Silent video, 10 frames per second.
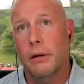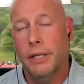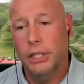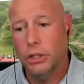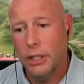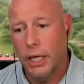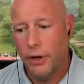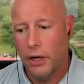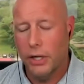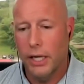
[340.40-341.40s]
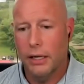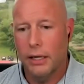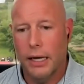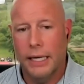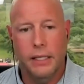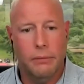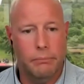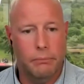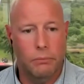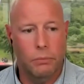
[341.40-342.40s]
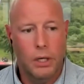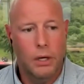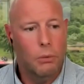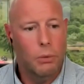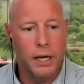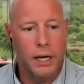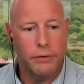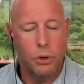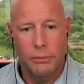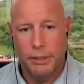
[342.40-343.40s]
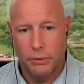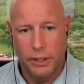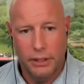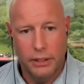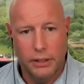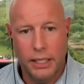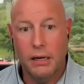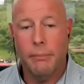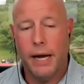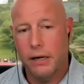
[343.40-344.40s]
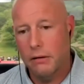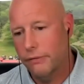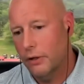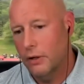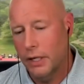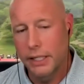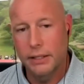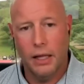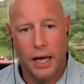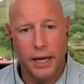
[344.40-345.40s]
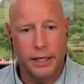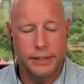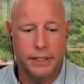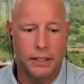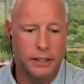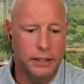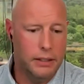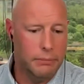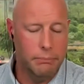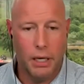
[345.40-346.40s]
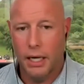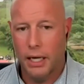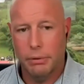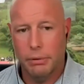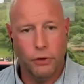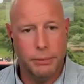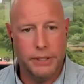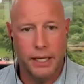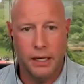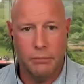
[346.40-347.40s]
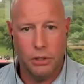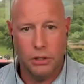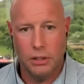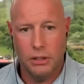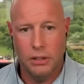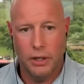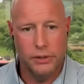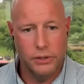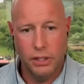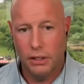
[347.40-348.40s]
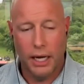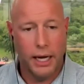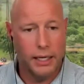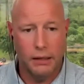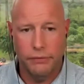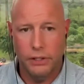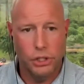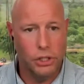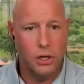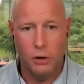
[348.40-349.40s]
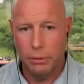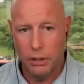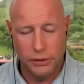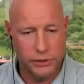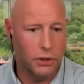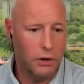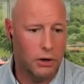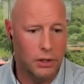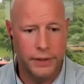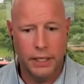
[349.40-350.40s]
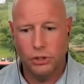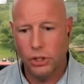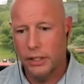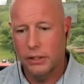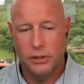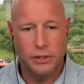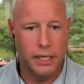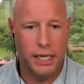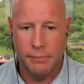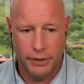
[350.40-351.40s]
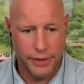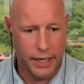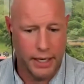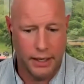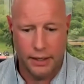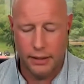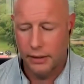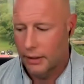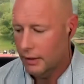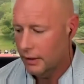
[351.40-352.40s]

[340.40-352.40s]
initially I thought, okay, like what kind of equipment do I need? I need a microphone. I need lights. I need a high performance camera. I used the high definition GoPro to start. And then I tried to use a camera that I had.